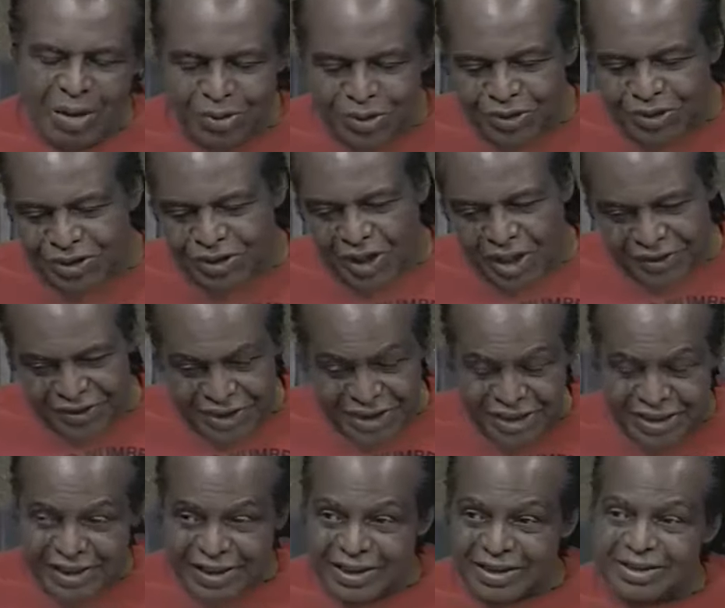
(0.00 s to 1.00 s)
I won't go into all the
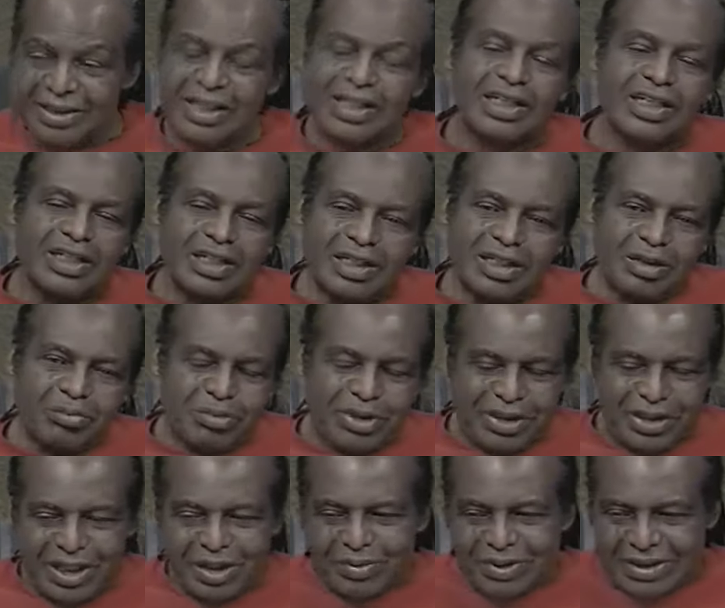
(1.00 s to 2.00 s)
details,
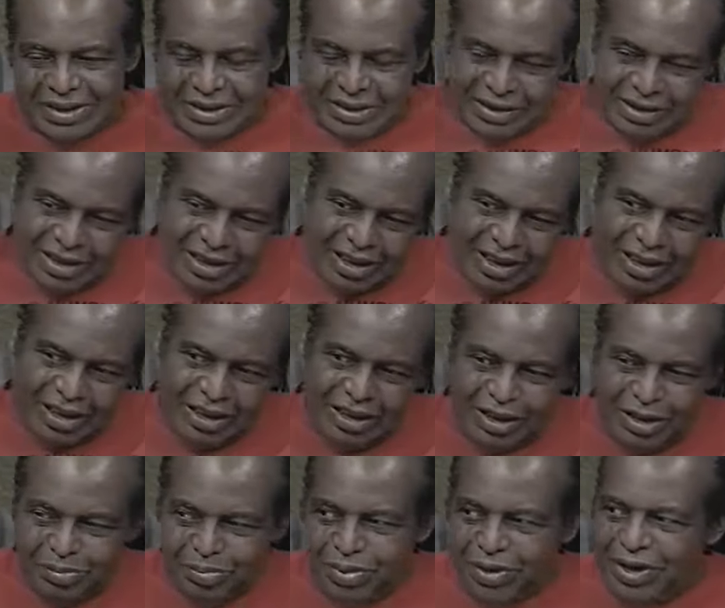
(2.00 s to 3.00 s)
but there was
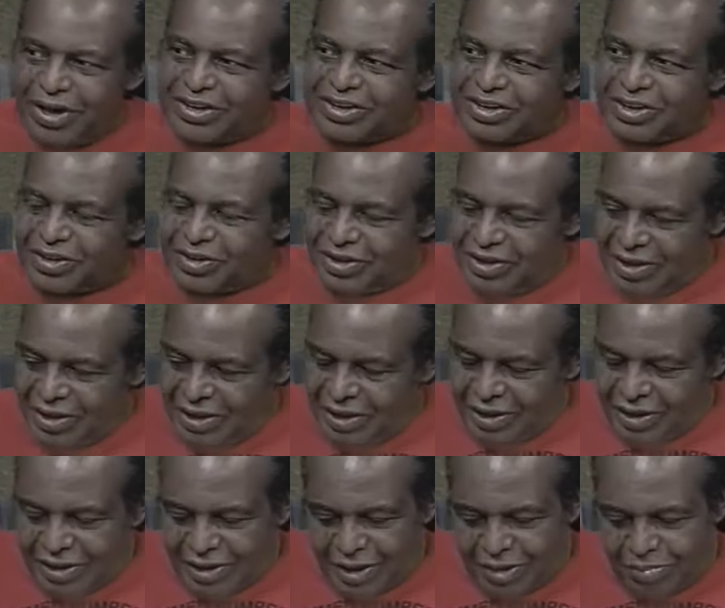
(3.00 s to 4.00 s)
a Persian
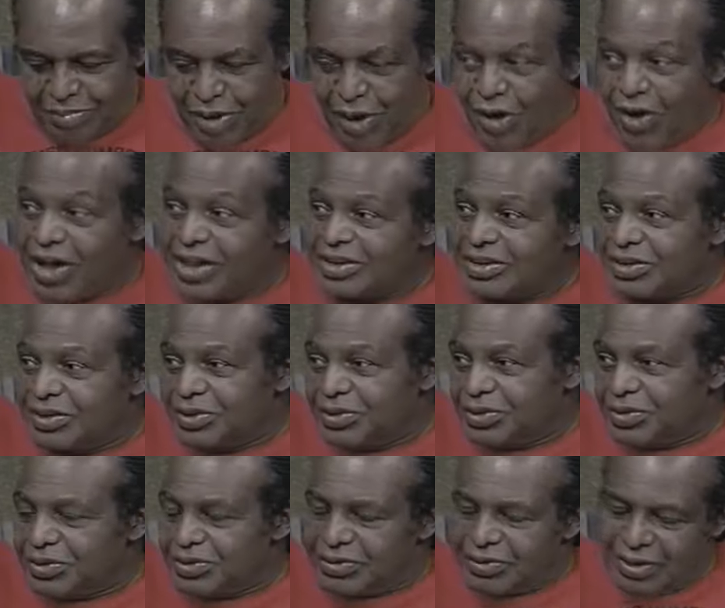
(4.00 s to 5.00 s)
poised
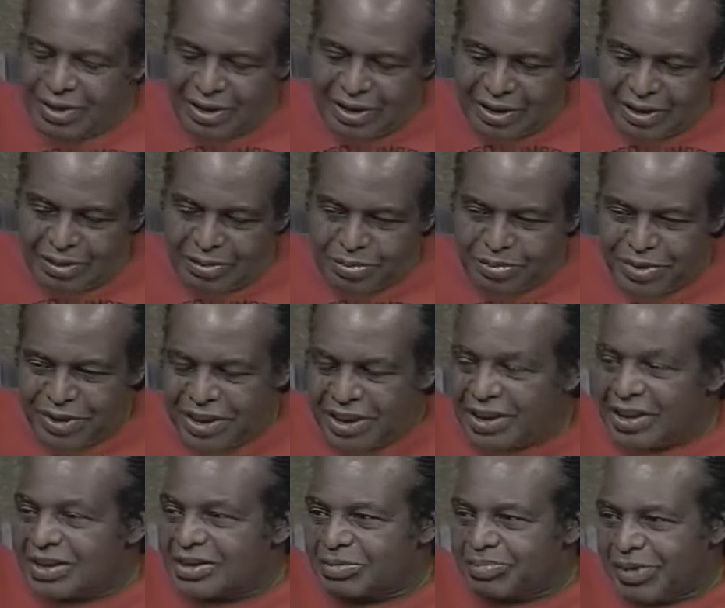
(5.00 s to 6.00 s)
to
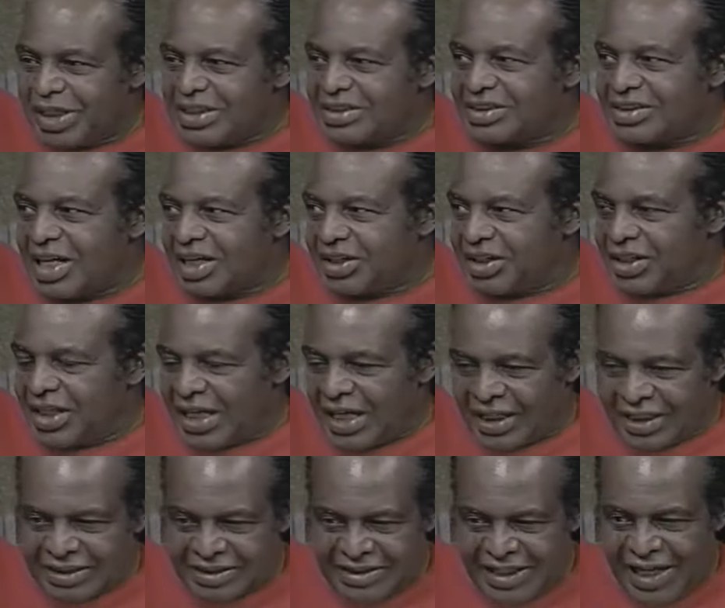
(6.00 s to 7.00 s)
bring his mace down on
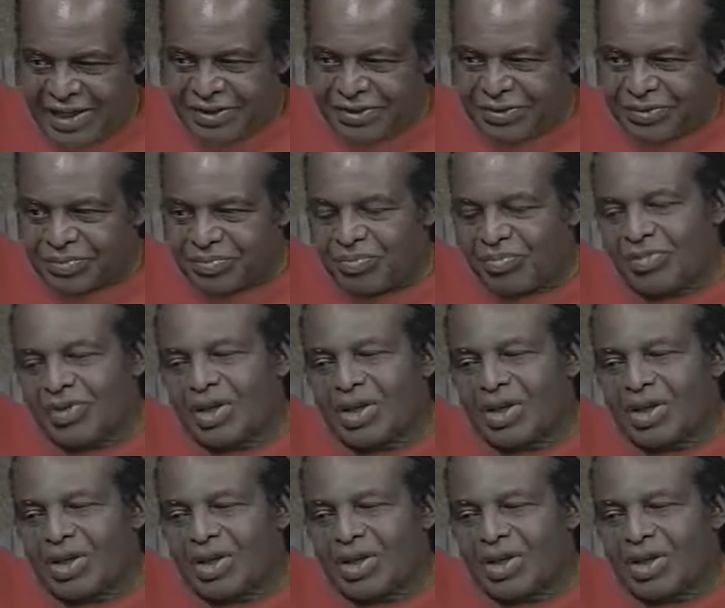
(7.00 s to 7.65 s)
Alexander.